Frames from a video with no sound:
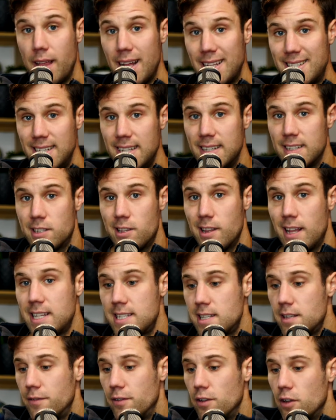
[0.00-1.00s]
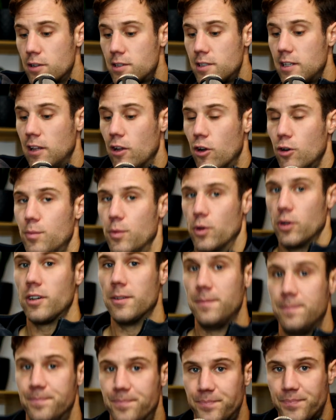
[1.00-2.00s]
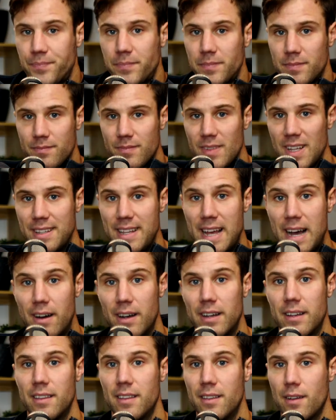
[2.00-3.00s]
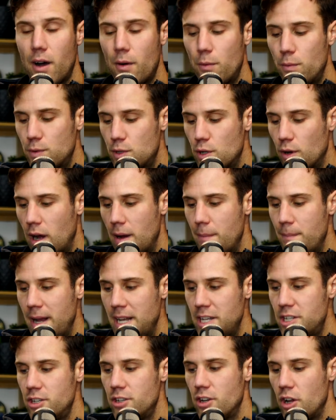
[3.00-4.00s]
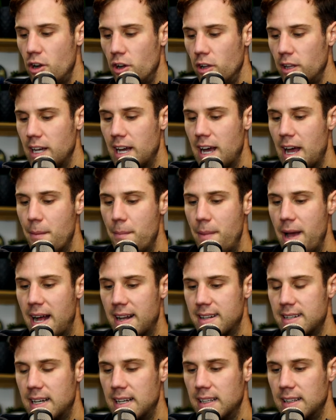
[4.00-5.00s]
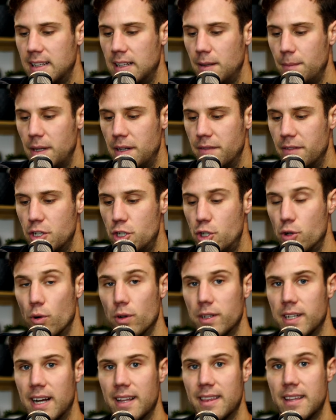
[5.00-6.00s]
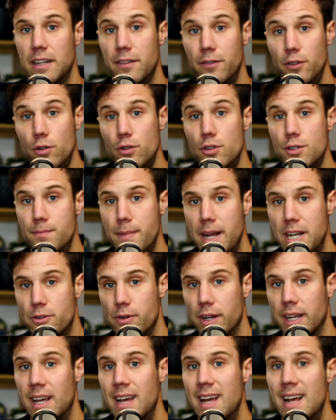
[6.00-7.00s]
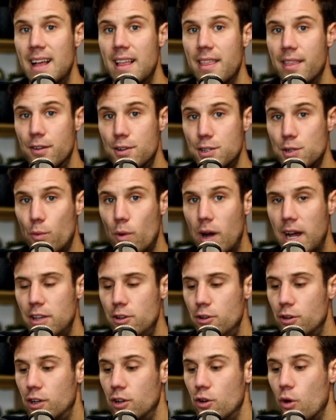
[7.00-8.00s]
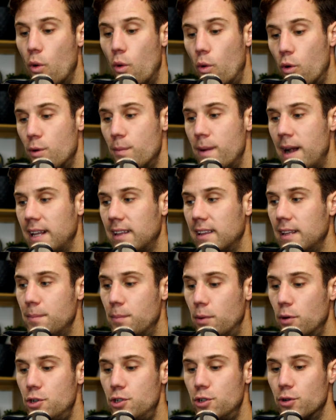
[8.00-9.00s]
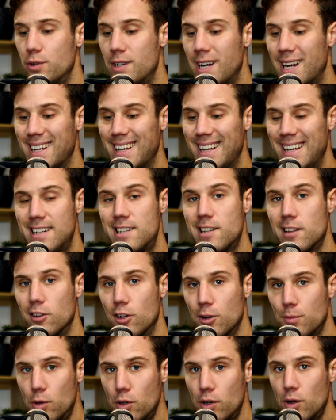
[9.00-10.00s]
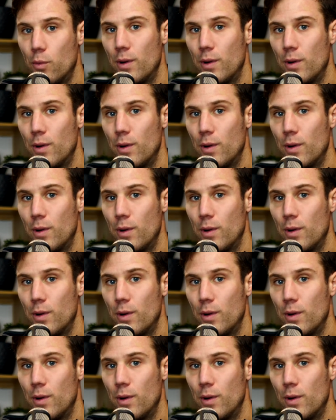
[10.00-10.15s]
that's it. So that's the velocity logbook. Now, I mentioned earlier about a little bit of a shortcut that if you use metric, there is a way you can automatically push your data into the logbook